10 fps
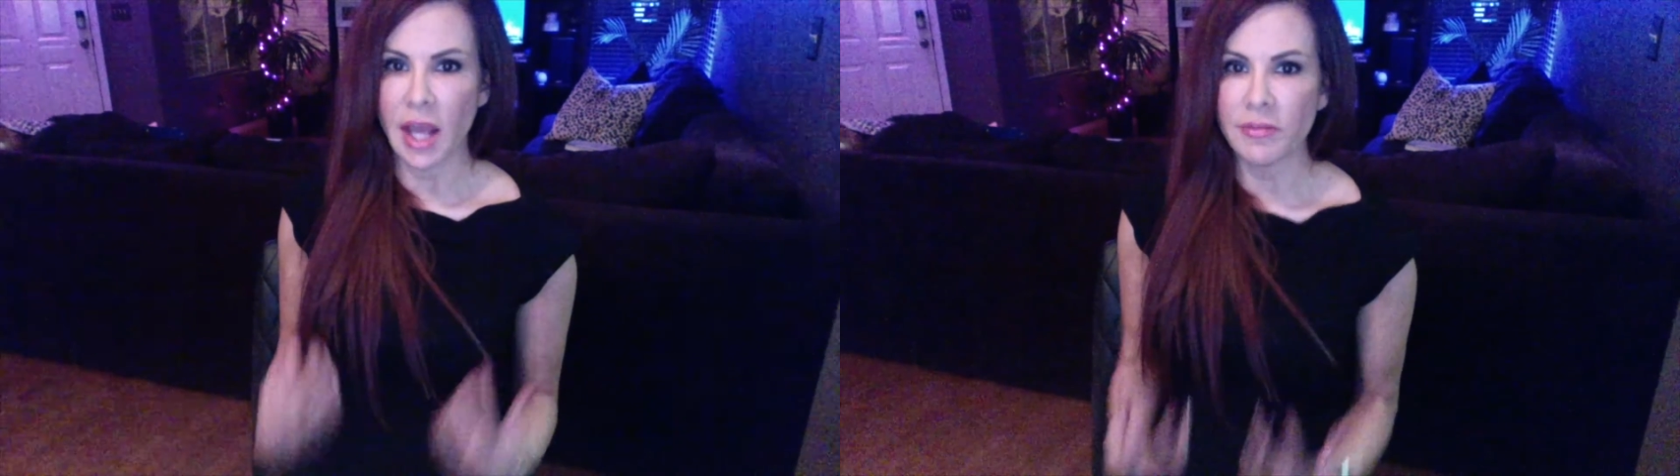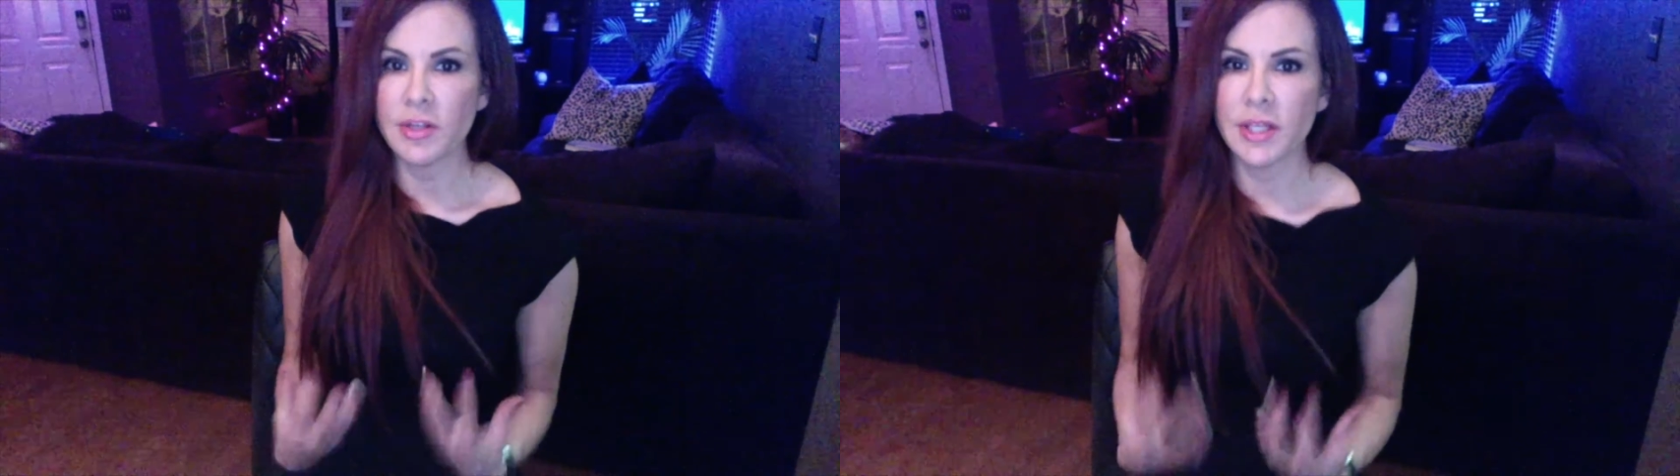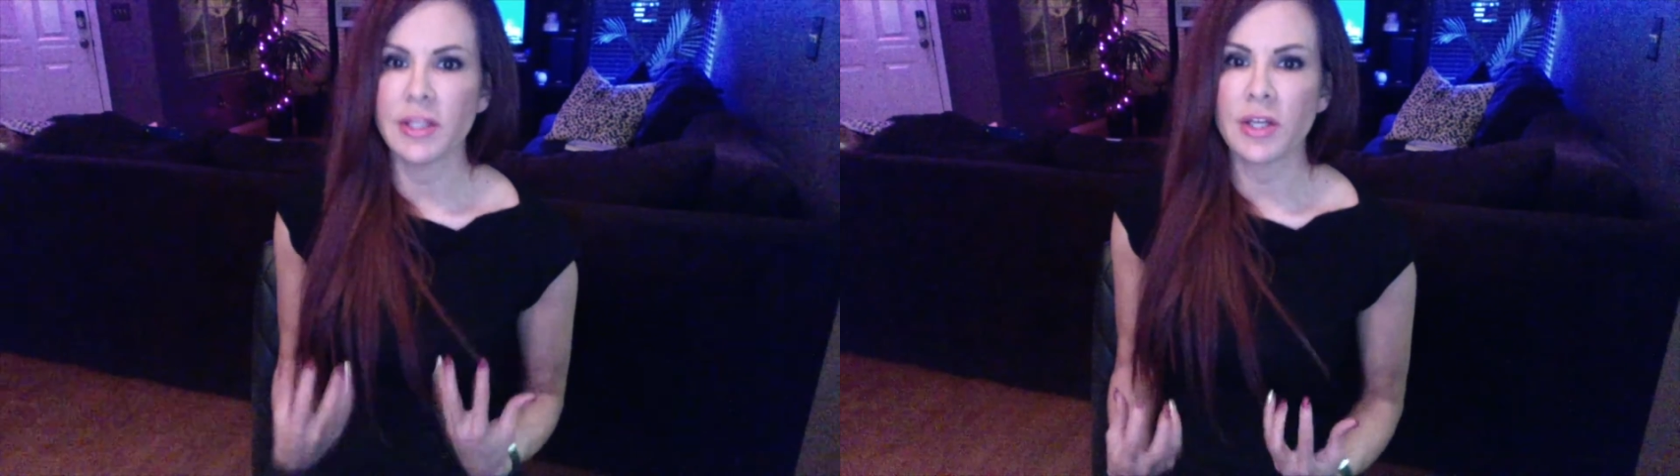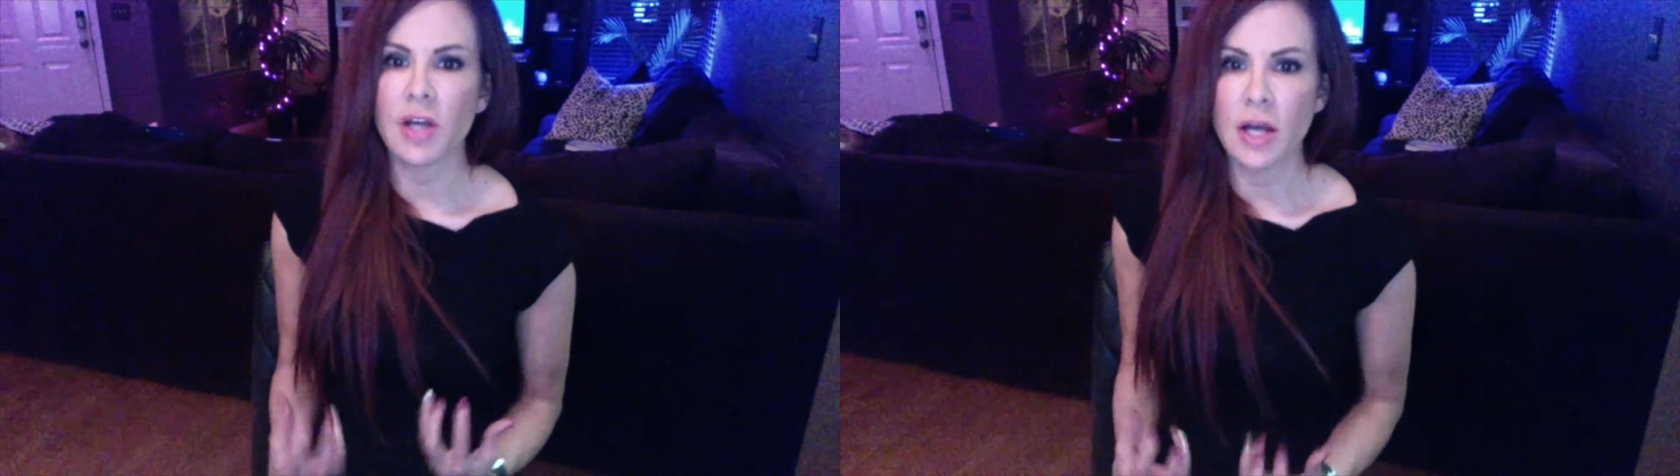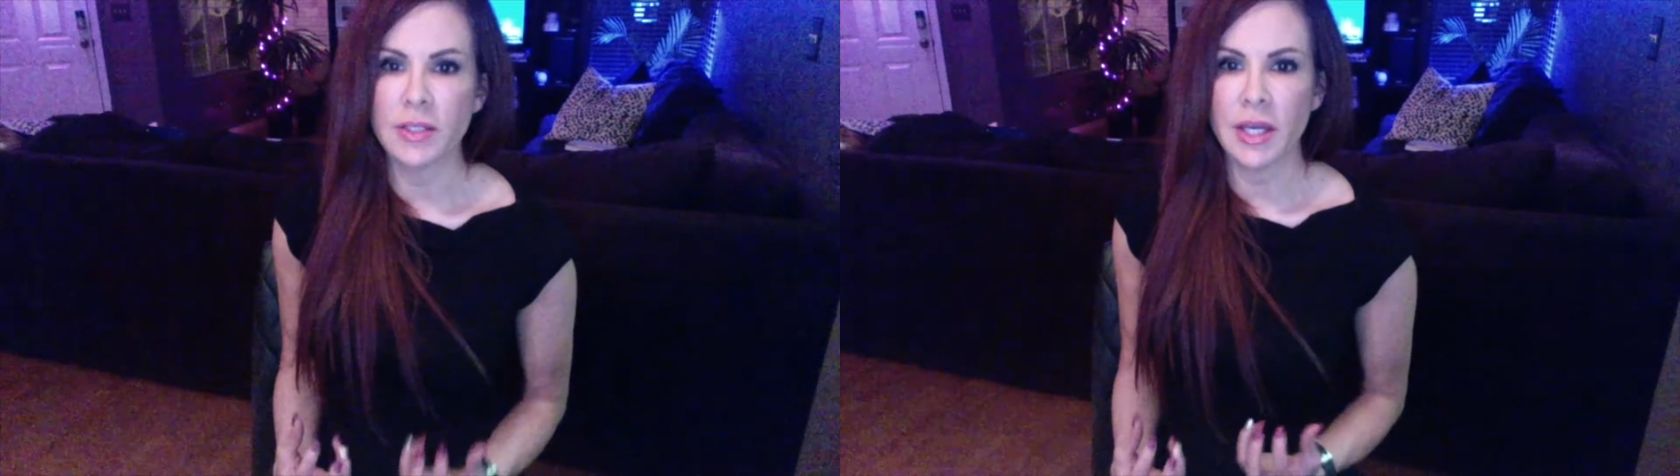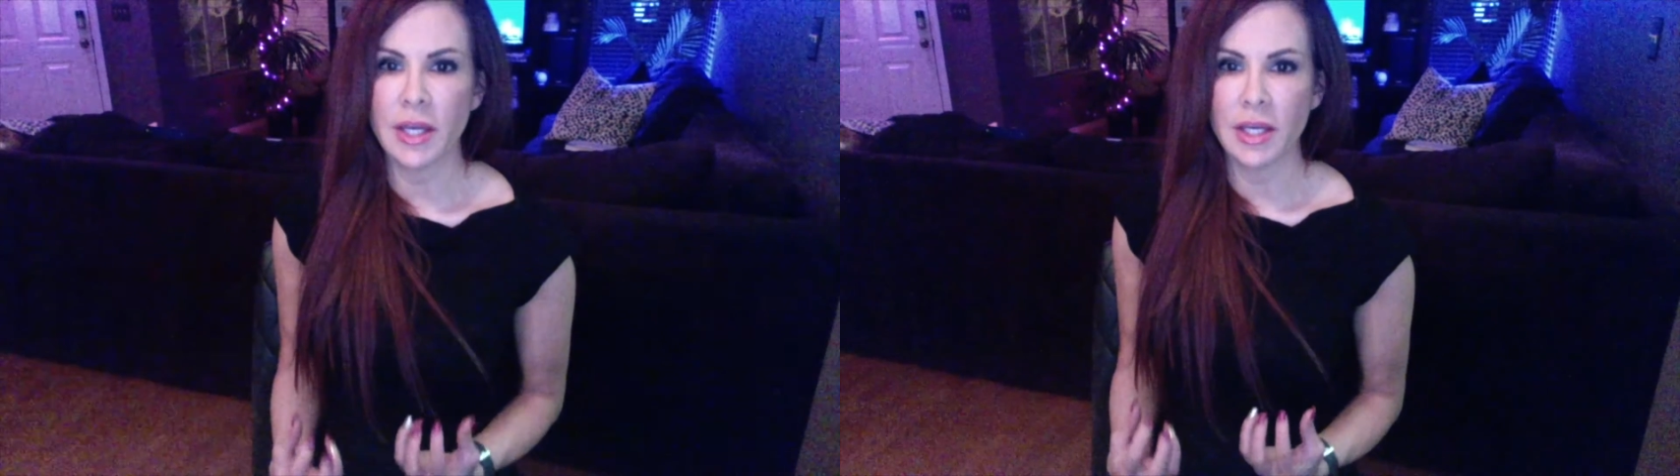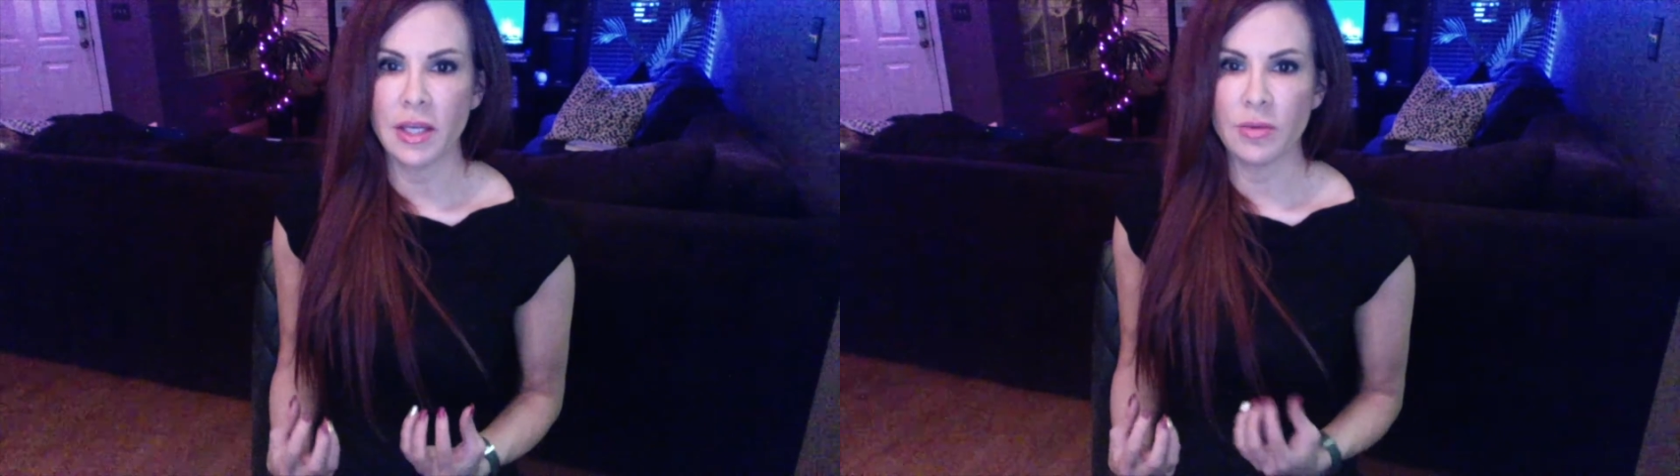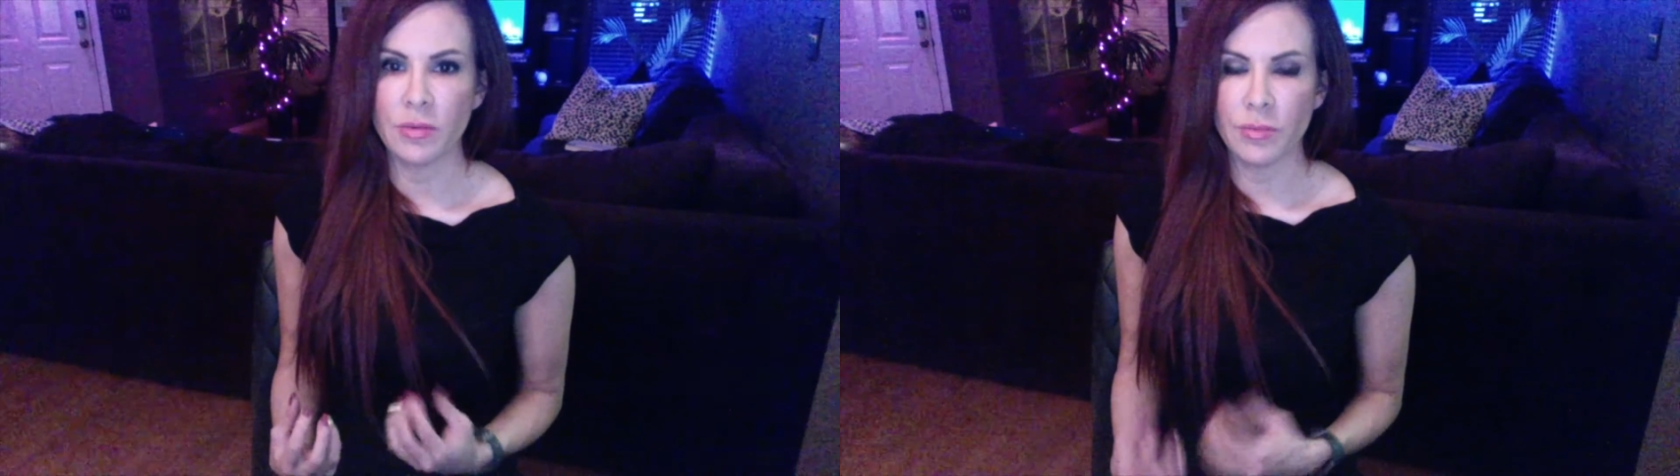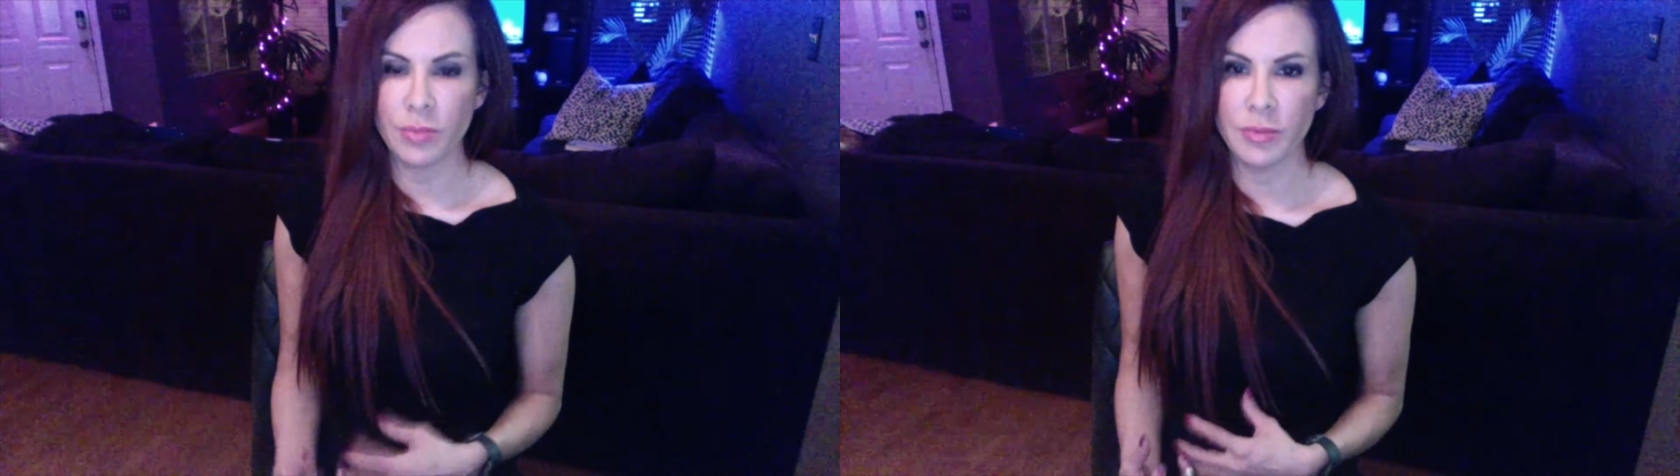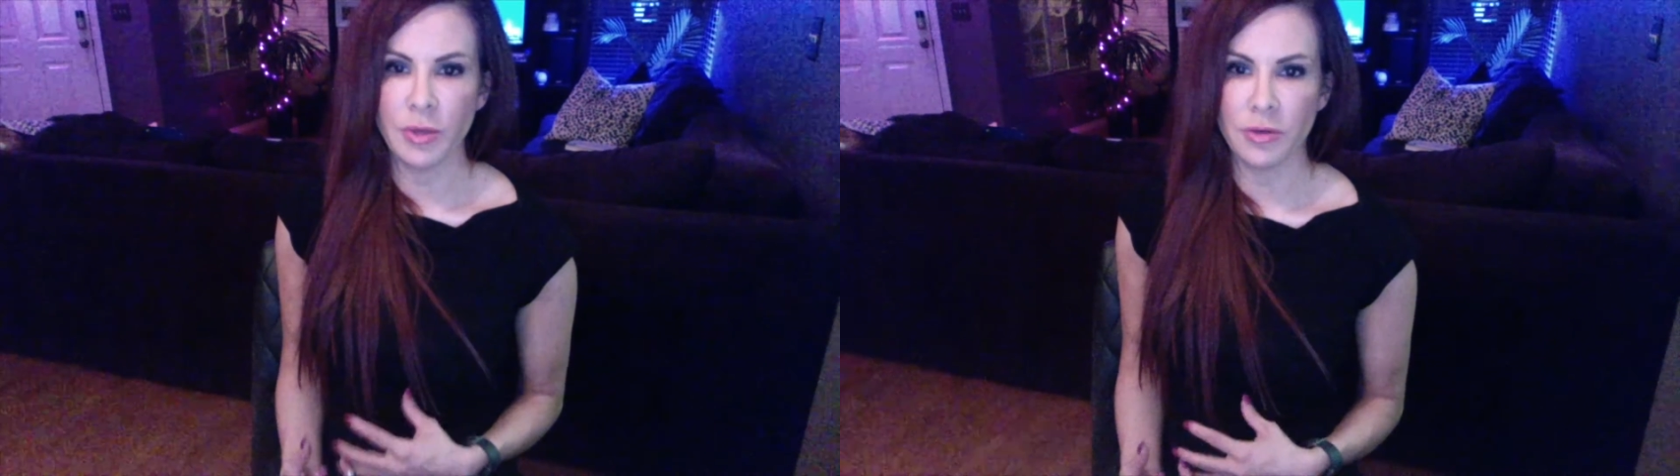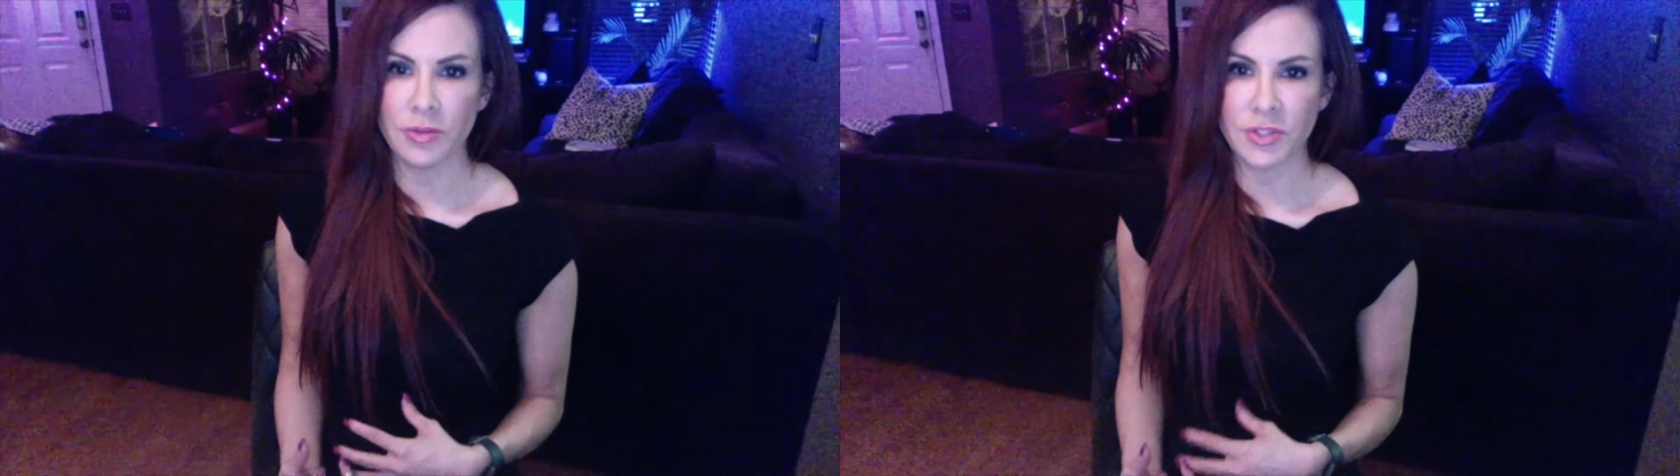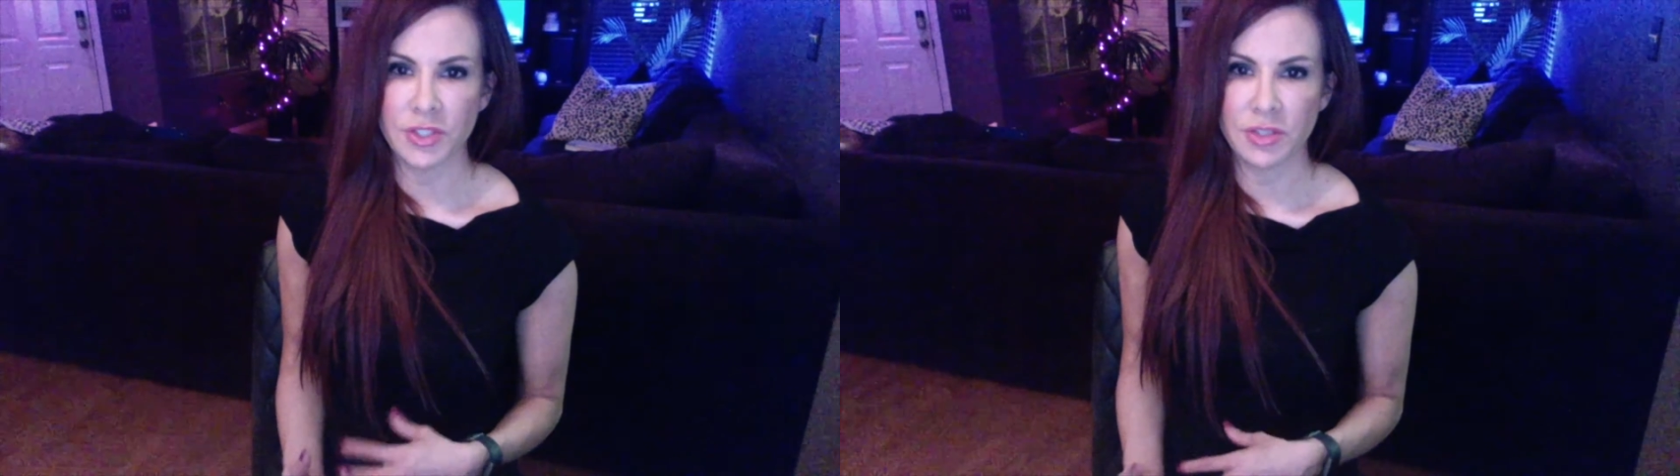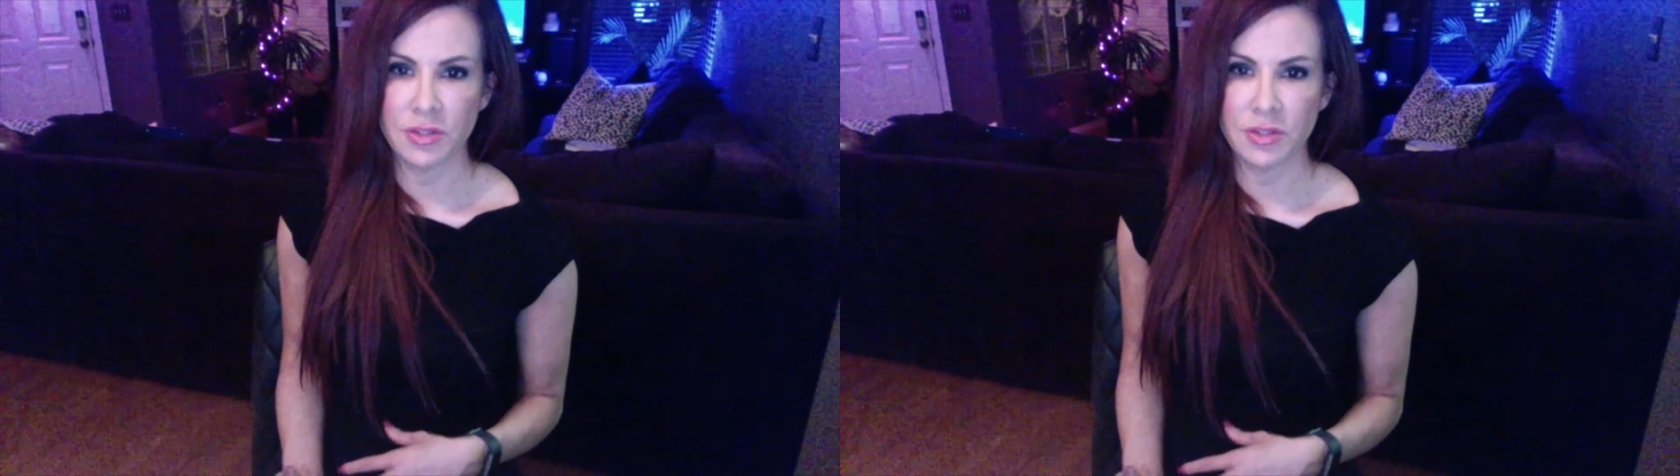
everything that Kanye proposed